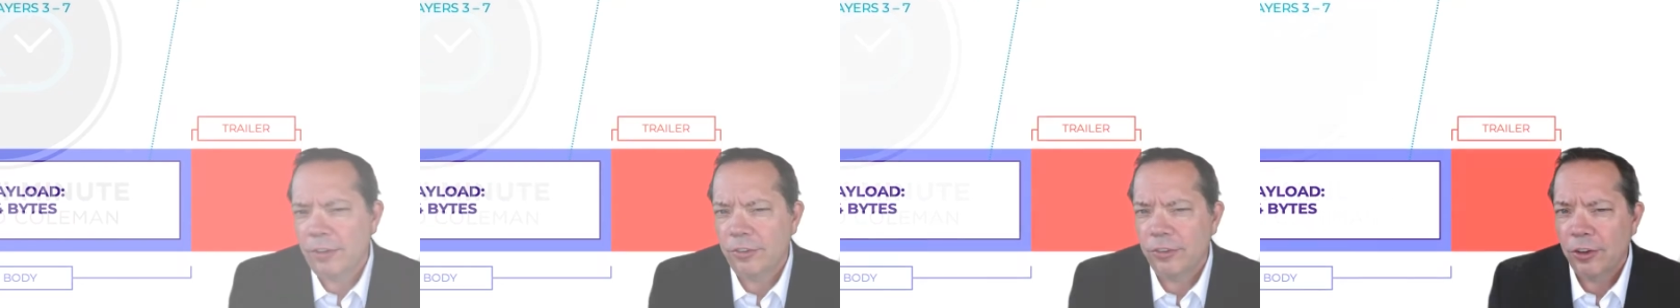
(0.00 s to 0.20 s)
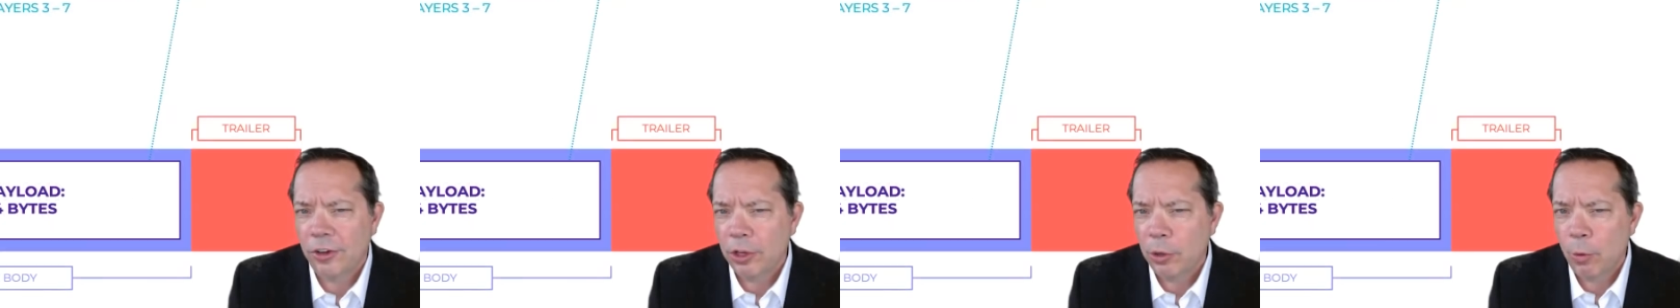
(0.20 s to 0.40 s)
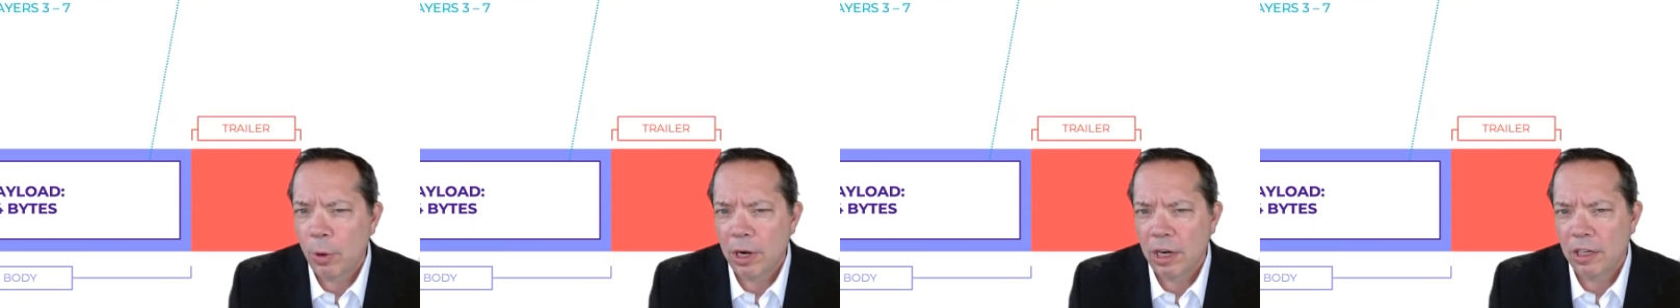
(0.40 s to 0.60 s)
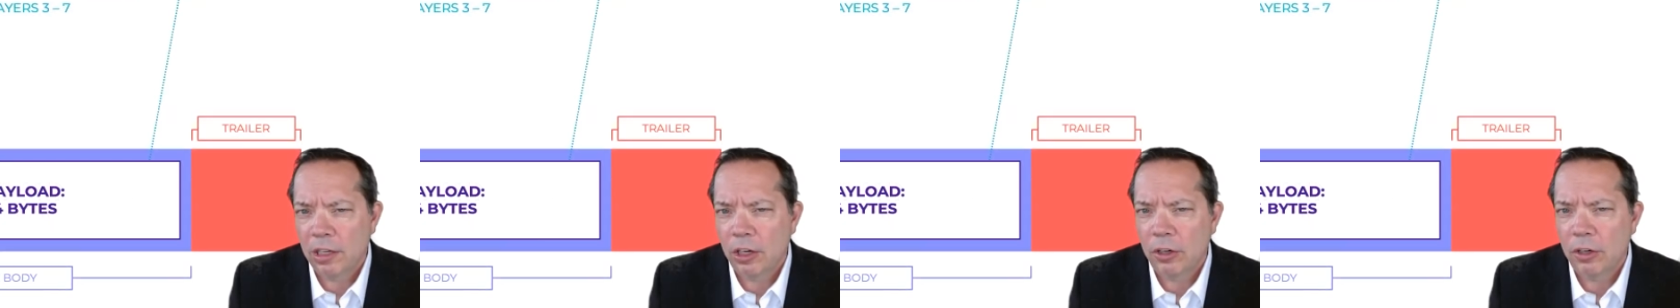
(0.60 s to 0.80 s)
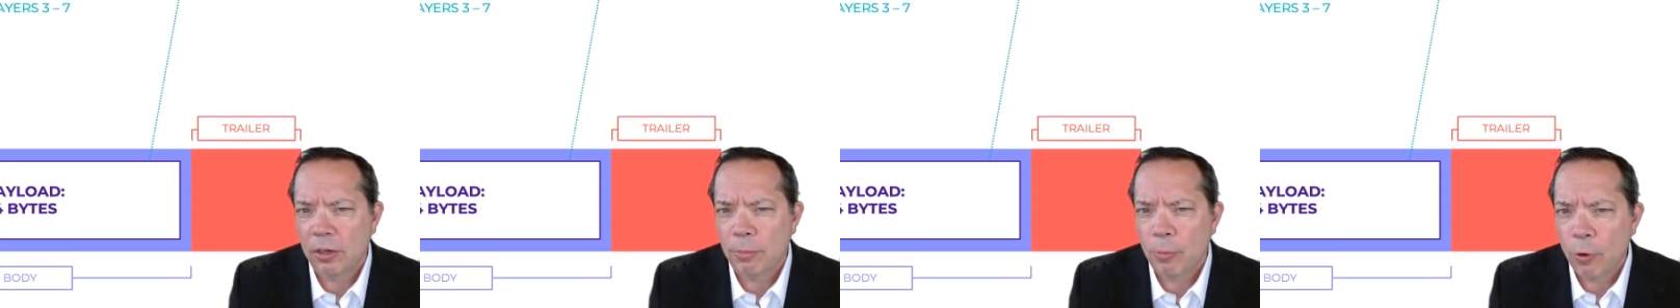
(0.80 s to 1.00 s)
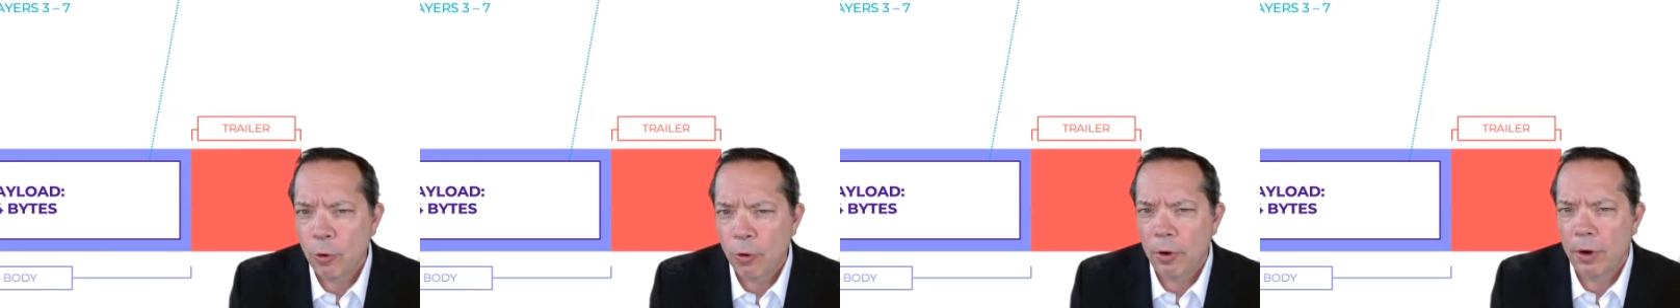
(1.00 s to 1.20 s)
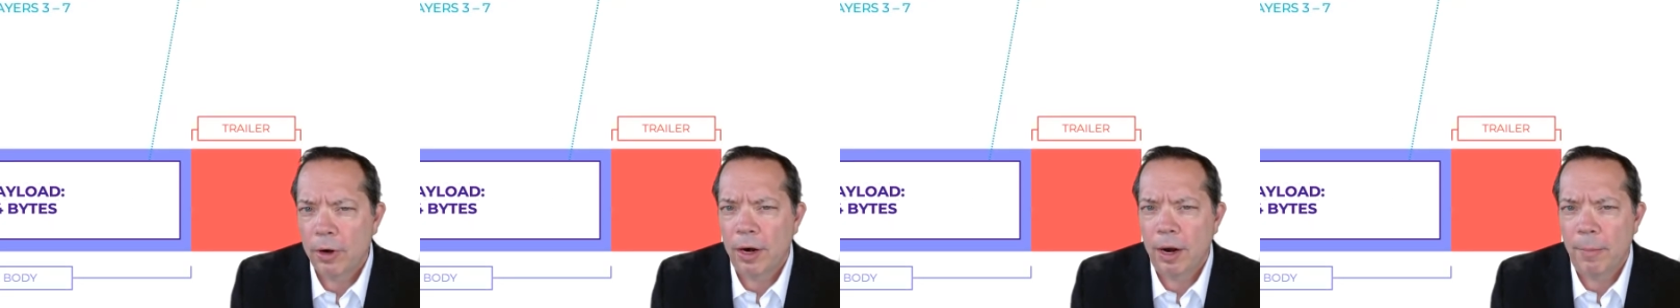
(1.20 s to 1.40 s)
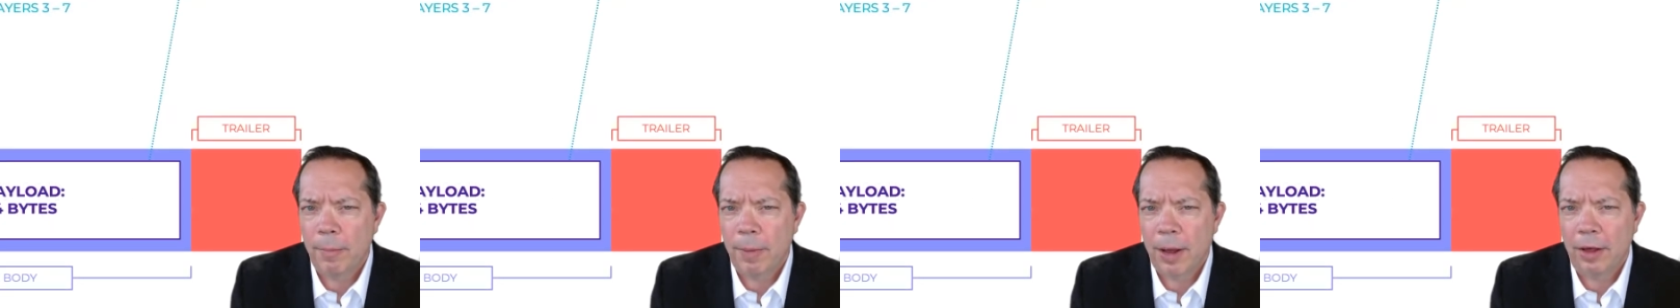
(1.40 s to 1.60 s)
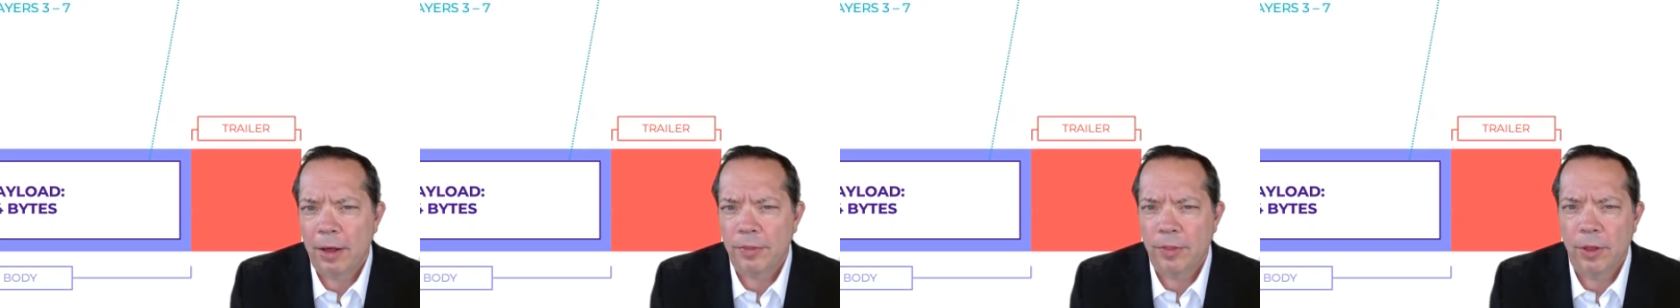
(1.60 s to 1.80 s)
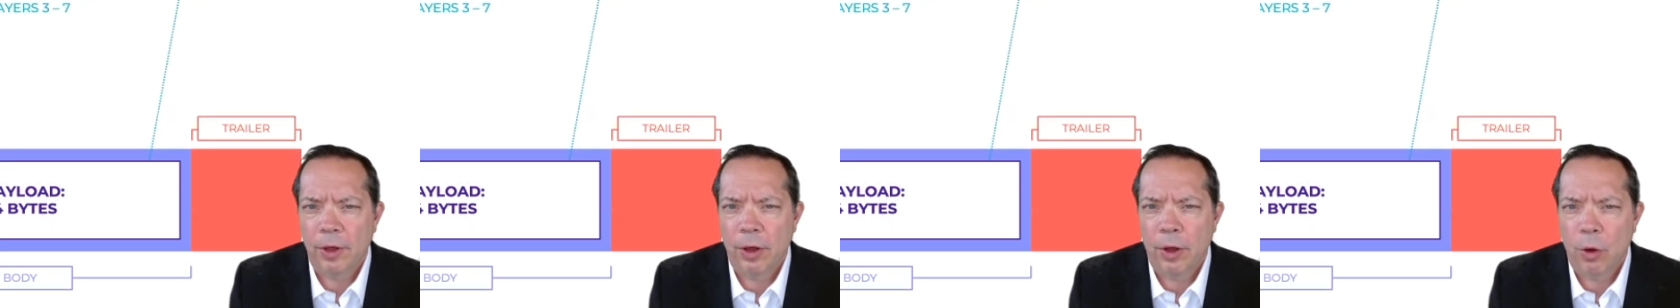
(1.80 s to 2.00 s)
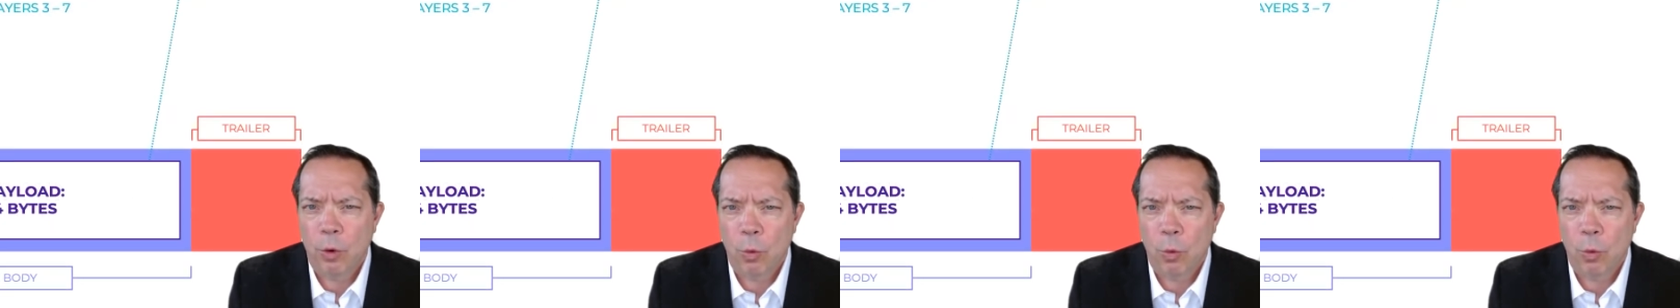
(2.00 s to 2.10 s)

so you want to learn more about the